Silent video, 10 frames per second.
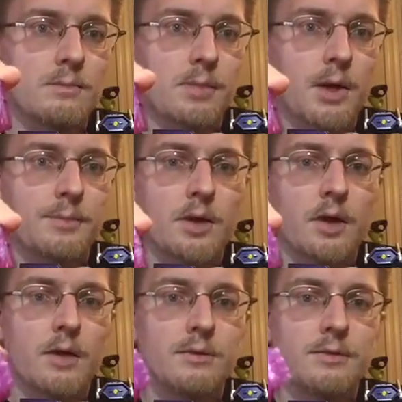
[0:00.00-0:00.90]
popped
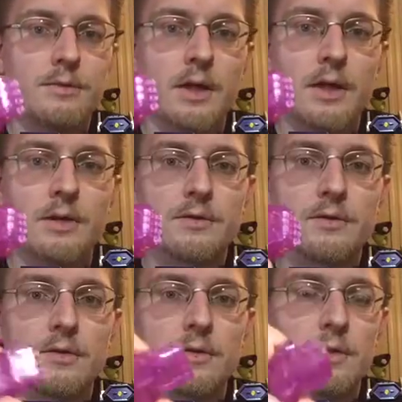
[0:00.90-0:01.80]
off
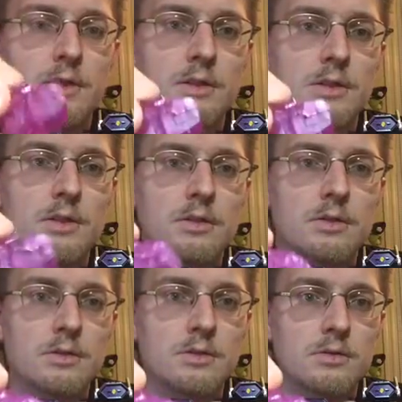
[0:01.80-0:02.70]
at the
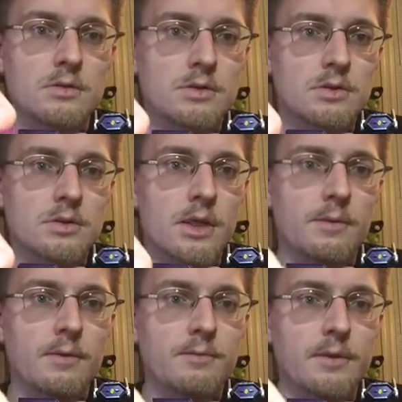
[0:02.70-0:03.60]

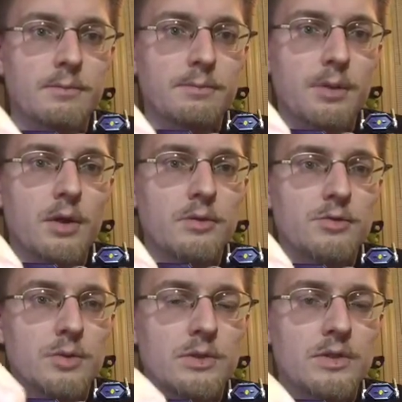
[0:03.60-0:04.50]
stem of the ball
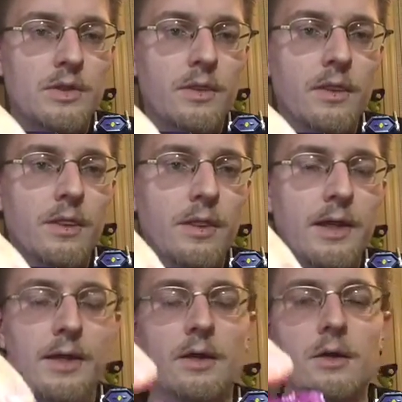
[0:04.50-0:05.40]
joint in
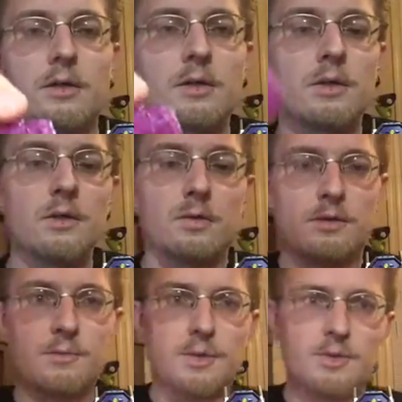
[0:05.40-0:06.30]
there, when I
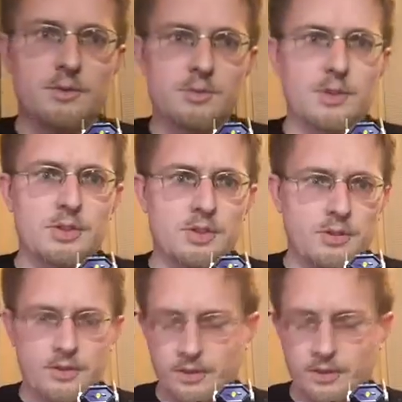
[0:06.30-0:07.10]
was putting too much pressure on